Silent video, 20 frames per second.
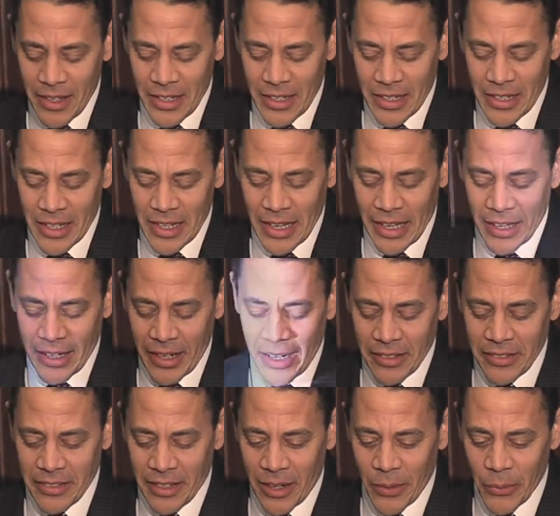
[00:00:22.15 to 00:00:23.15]
And
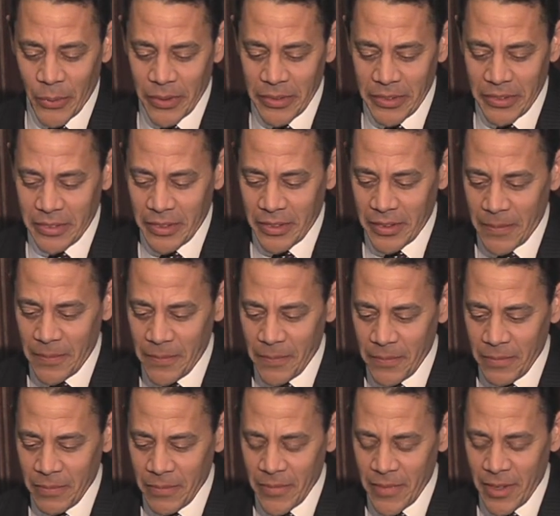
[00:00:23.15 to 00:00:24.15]
as I was
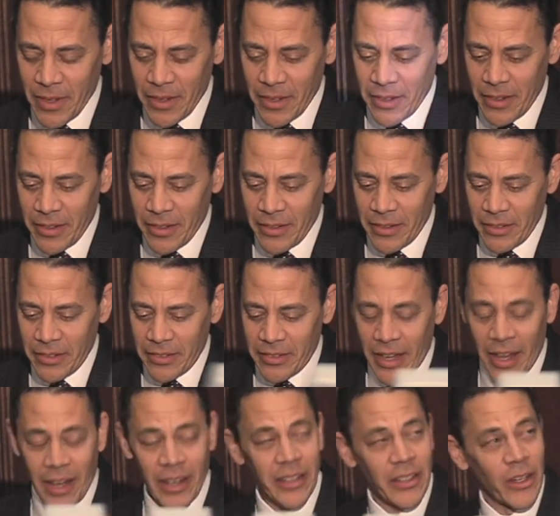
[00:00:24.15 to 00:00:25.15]

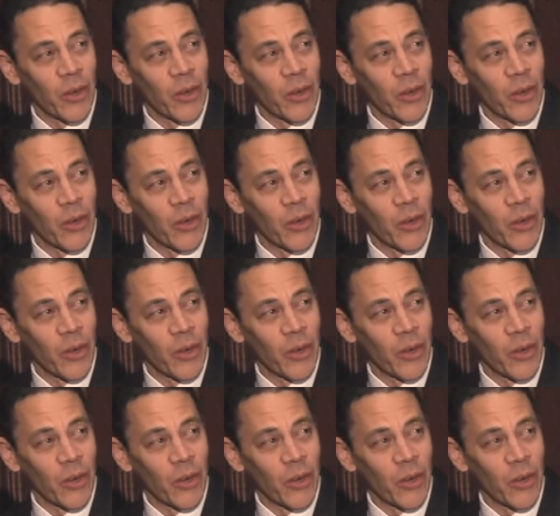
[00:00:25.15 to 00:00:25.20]
standing